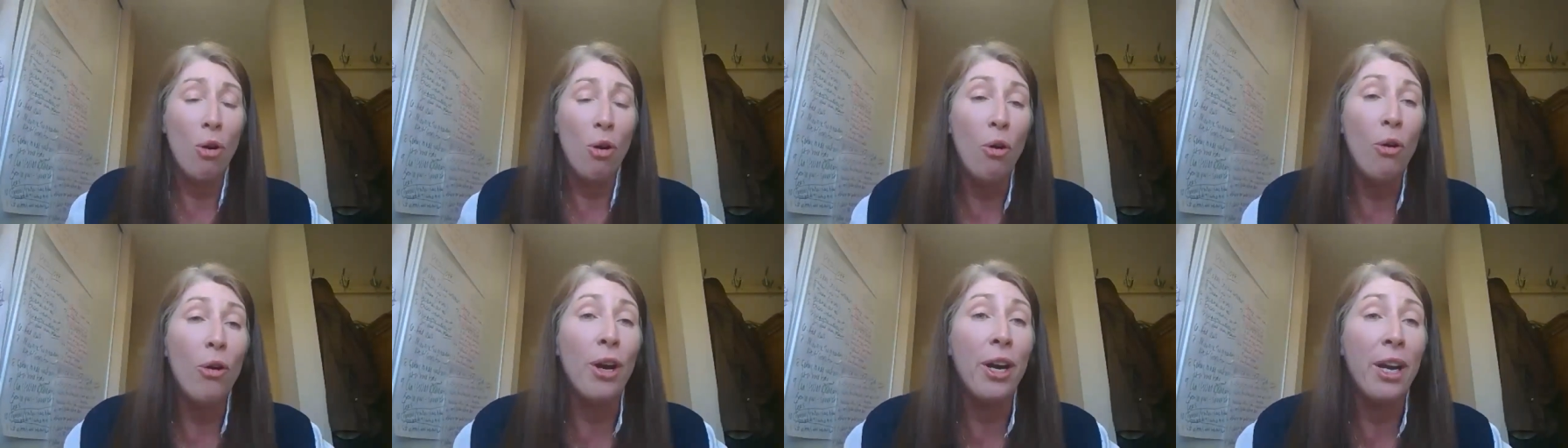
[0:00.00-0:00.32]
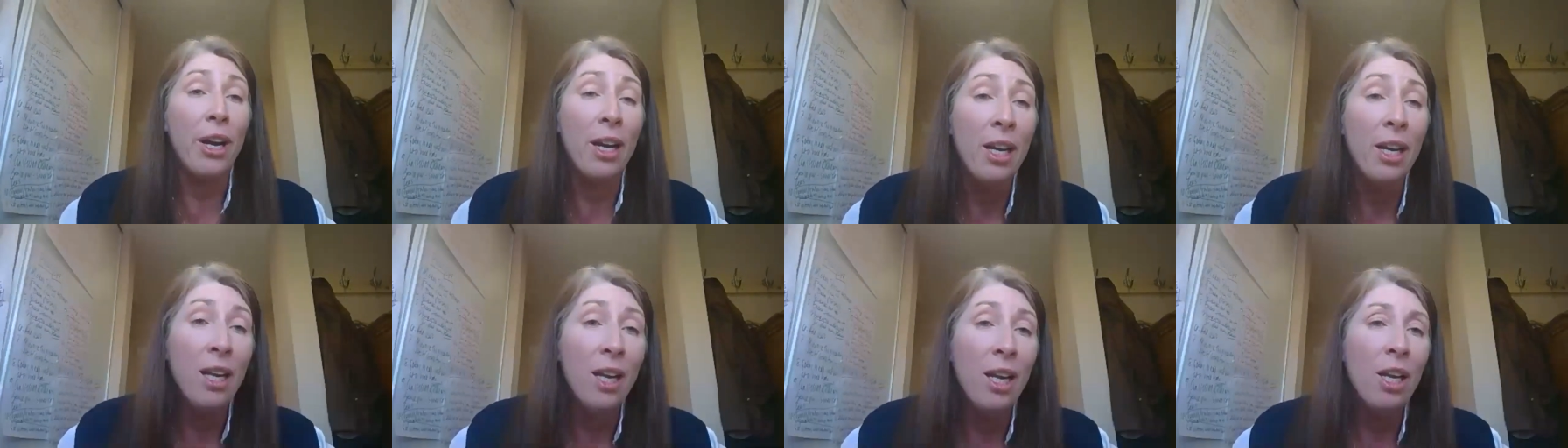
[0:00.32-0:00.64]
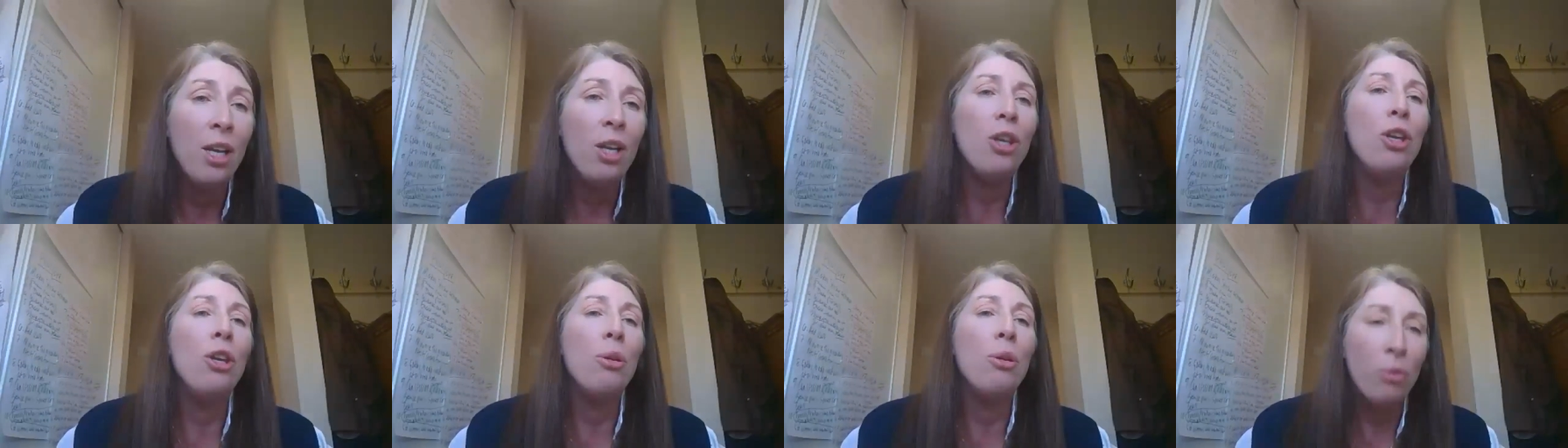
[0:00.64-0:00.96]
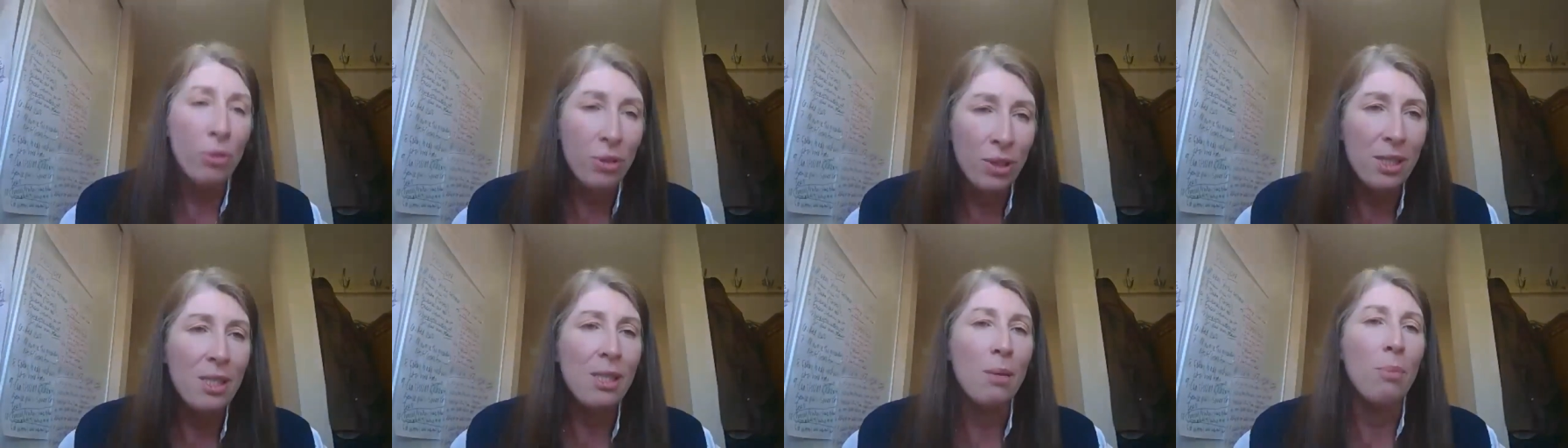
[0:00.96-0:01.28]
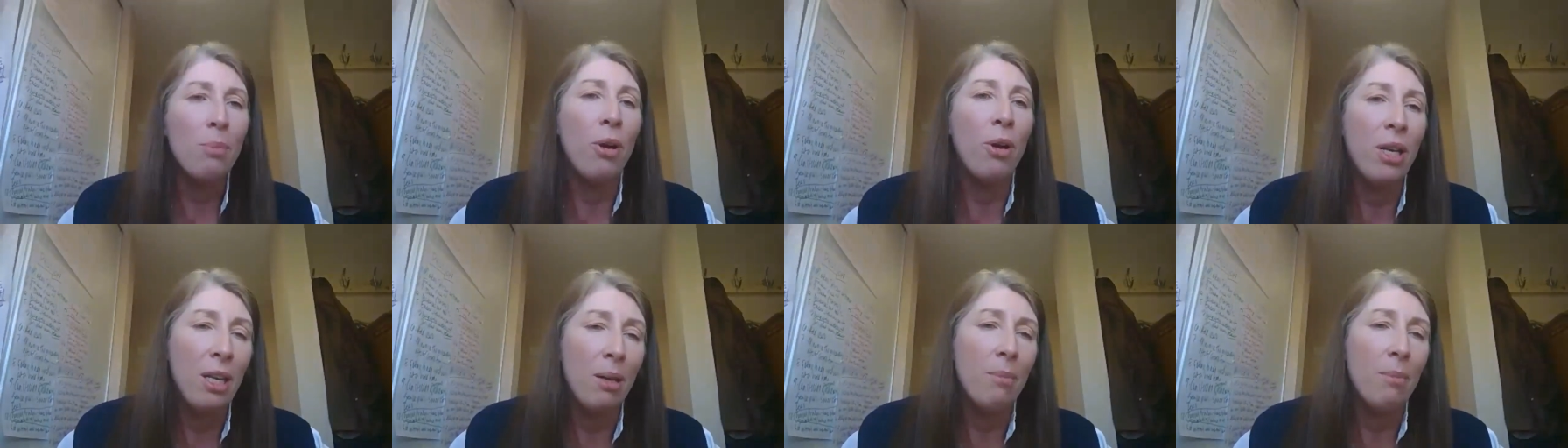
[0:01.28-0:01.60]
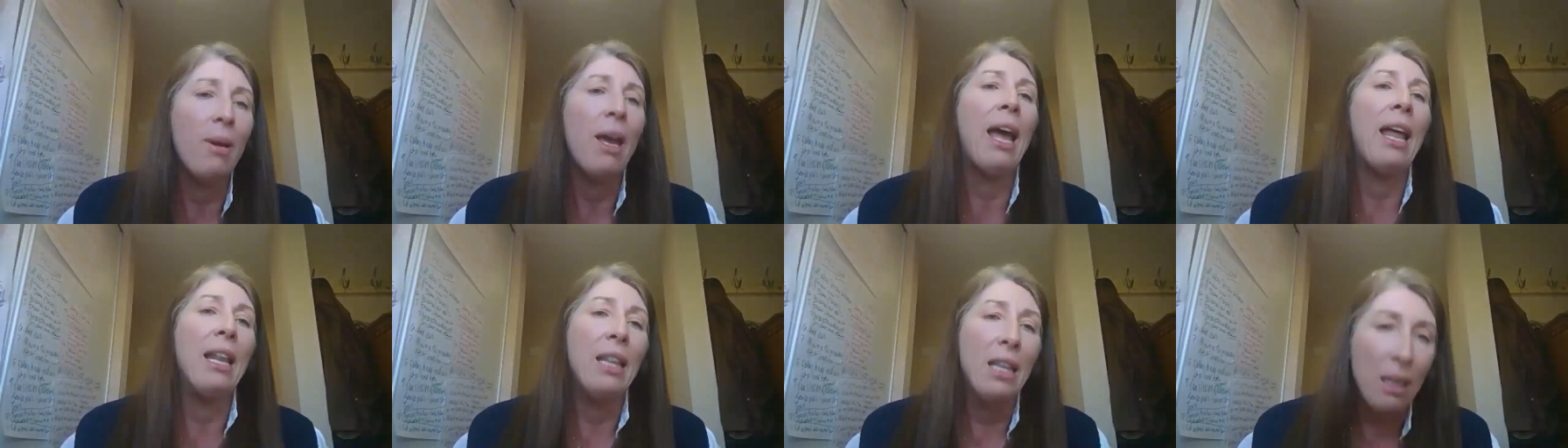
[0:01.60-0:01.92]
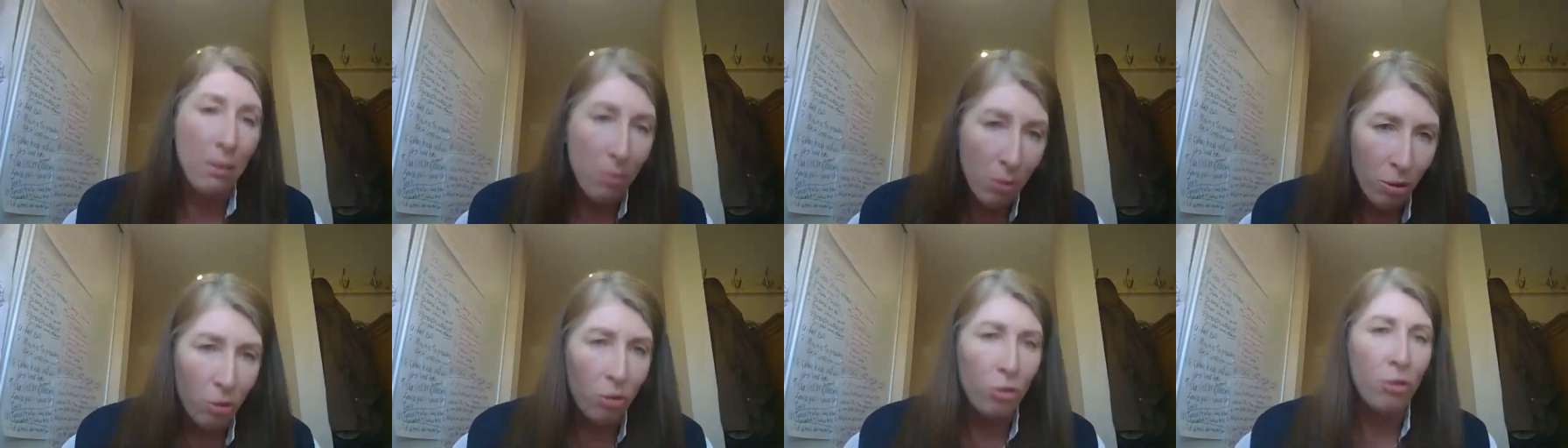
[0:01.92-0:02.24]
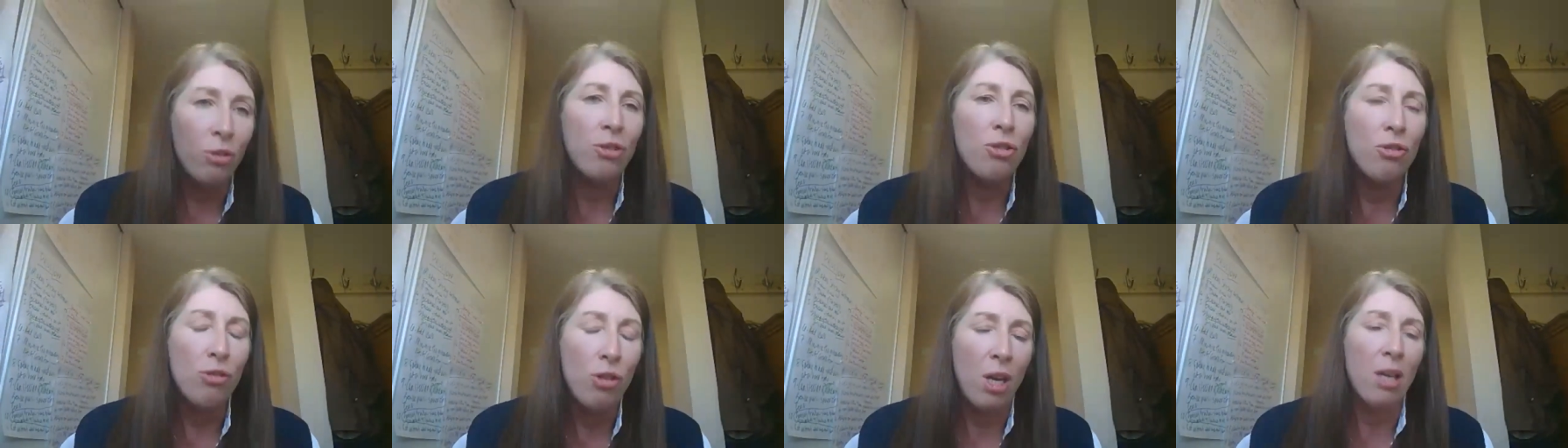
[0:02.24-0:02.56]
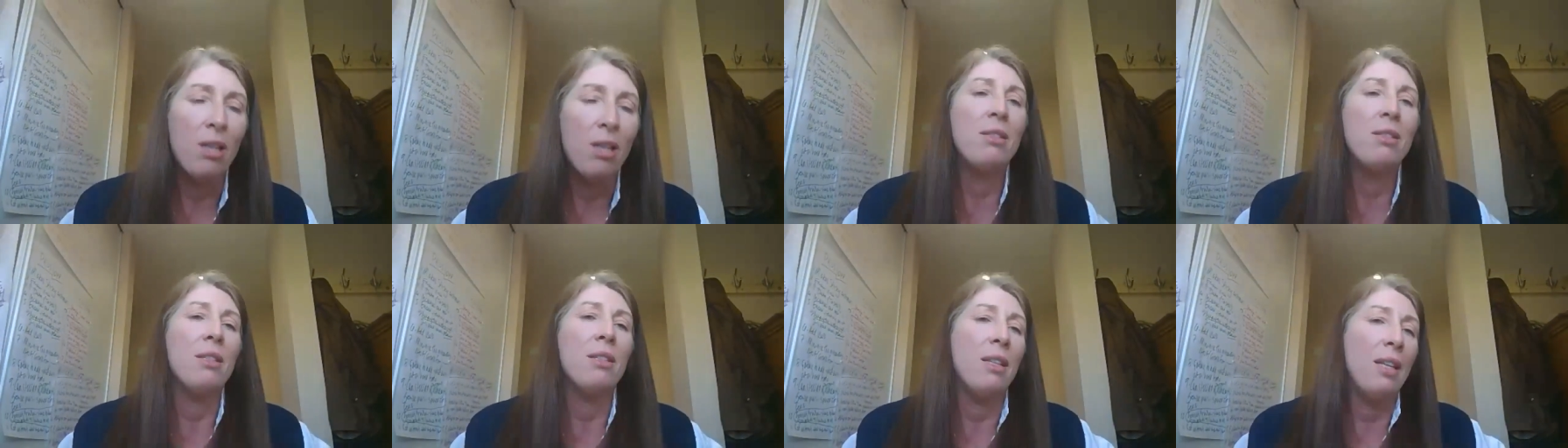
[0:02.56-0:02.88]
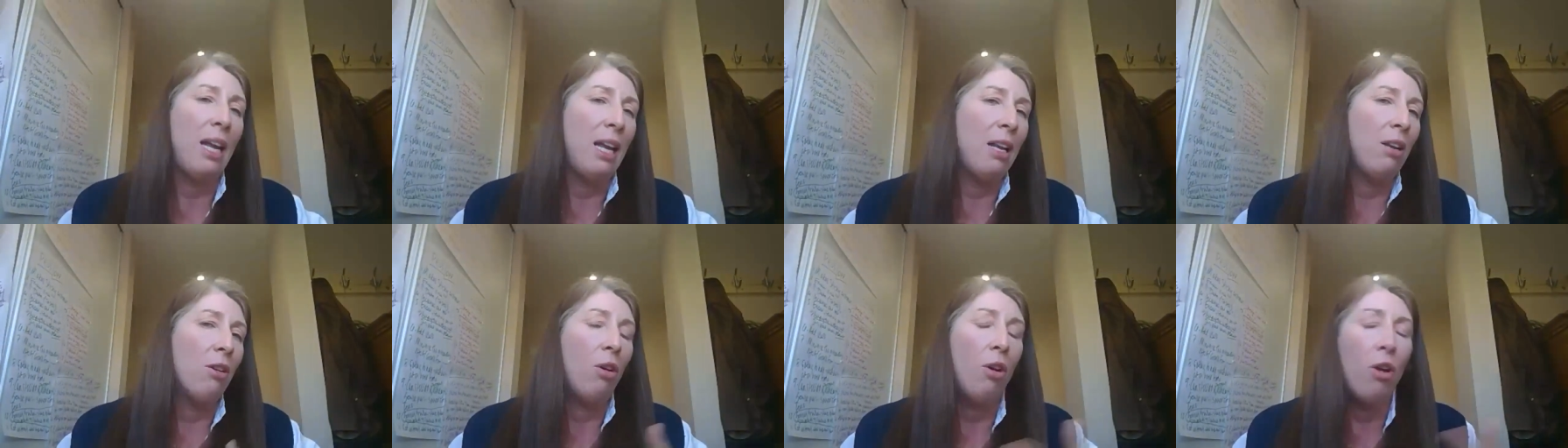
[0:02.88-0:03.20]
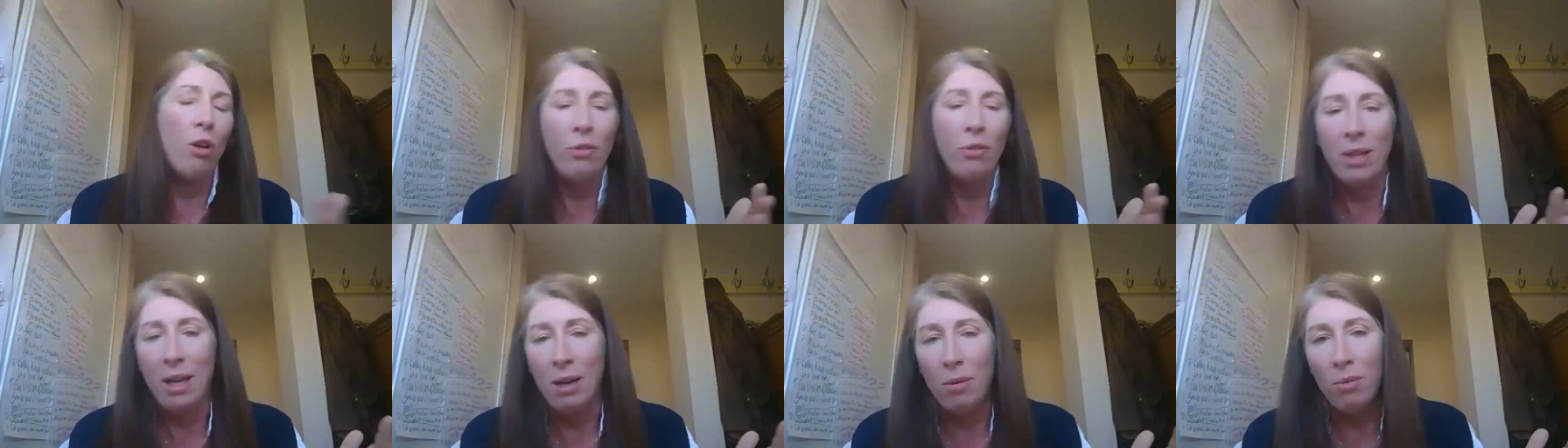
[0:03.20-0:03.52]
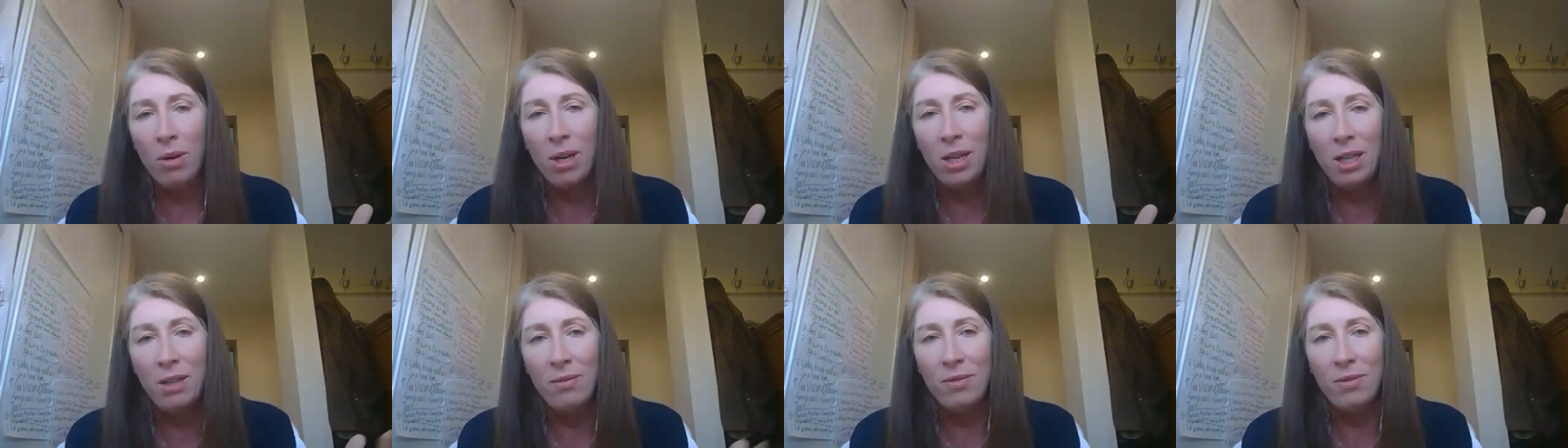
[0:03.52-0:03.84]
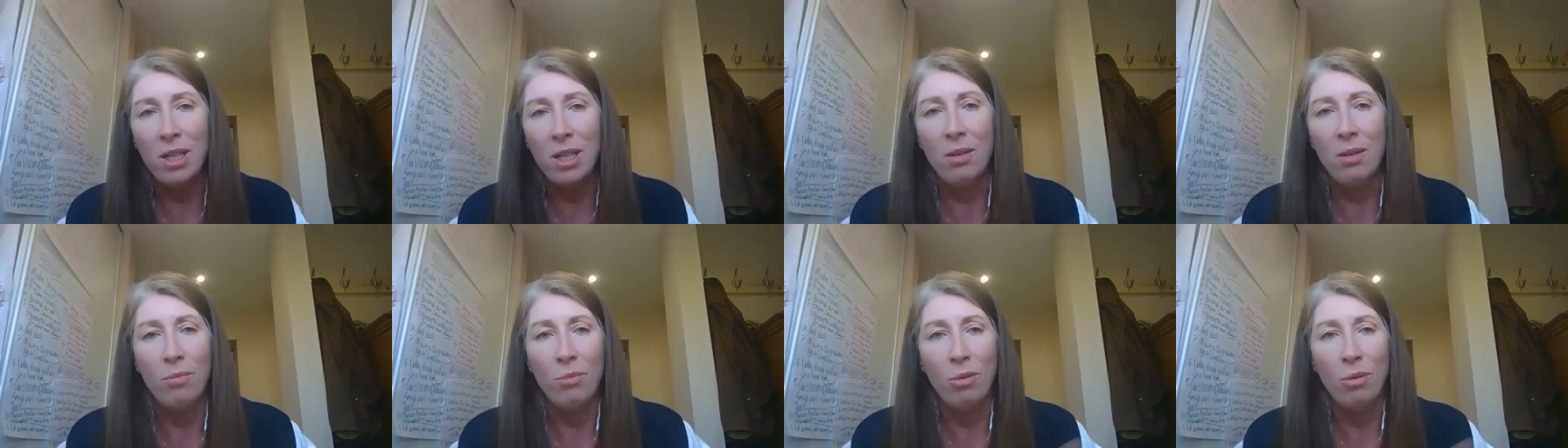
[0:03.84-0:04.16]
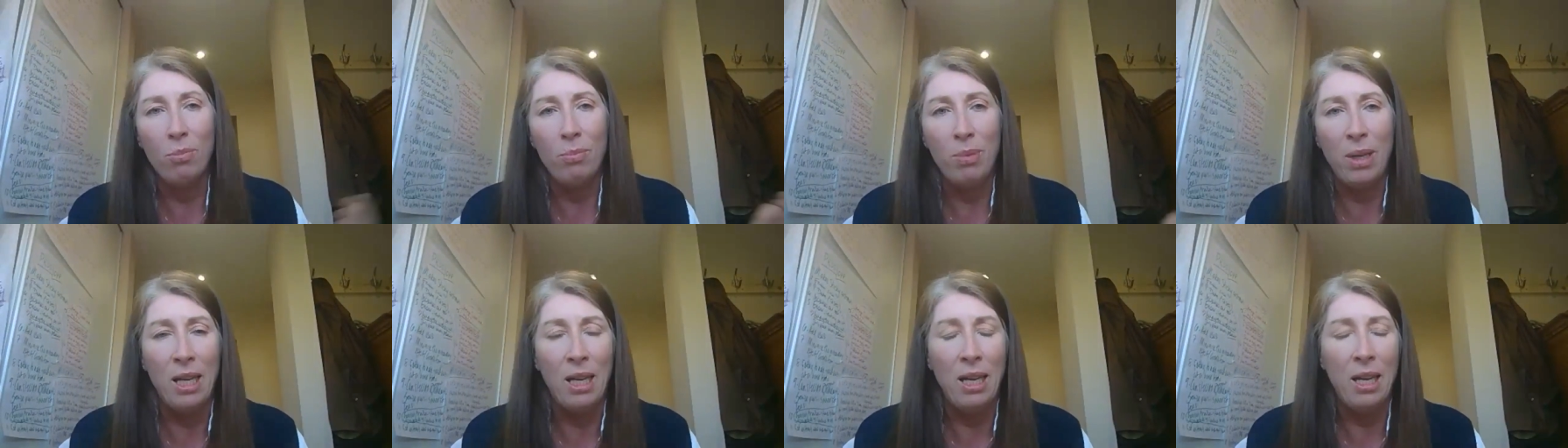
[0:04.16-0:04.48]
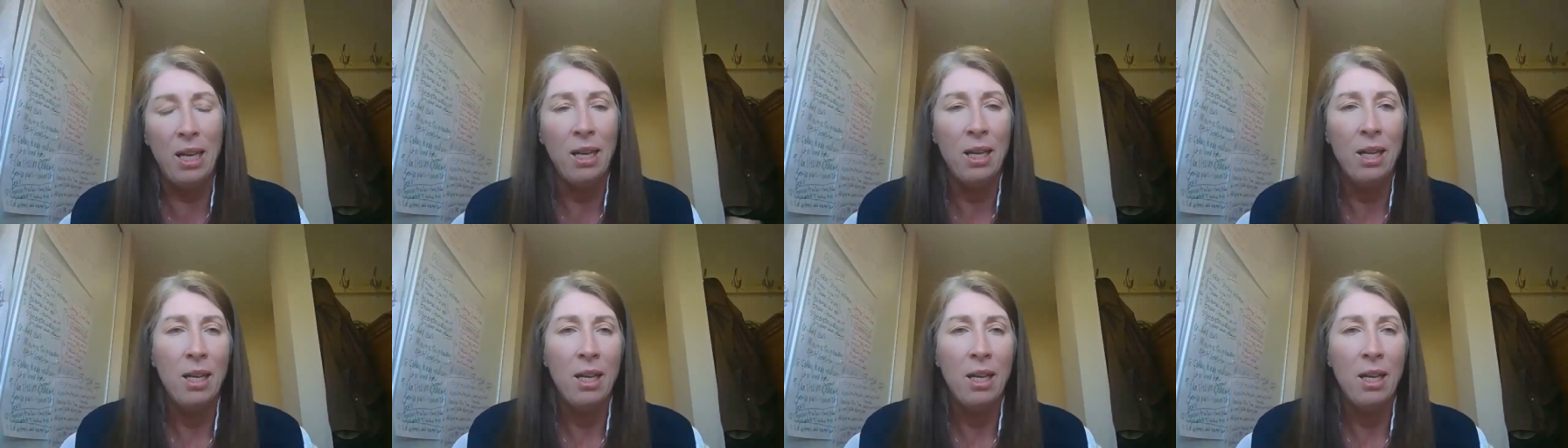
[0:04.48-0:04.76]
or you will disappoint them and they will lose trust, and then all that work you've done will be